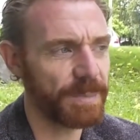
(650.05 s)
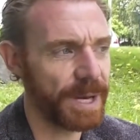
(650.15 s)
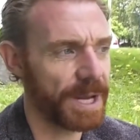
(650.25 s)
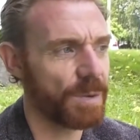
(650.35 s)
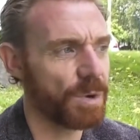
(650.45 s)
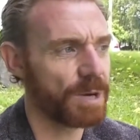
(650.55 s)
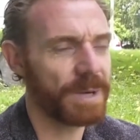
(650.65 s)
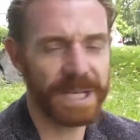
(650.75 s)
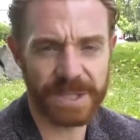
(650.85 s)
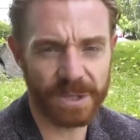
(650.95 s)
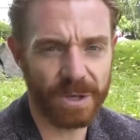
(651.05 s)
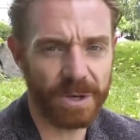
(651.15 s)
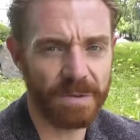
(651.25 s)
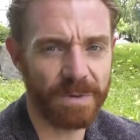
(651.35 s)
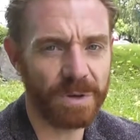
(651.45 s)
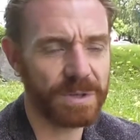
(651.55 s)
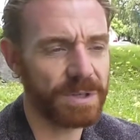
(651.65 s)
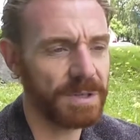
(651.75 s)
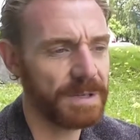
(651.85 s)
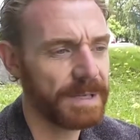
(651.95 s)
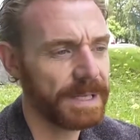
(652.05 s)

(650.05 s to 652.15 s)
depending on what I'm needing to learn and focus on.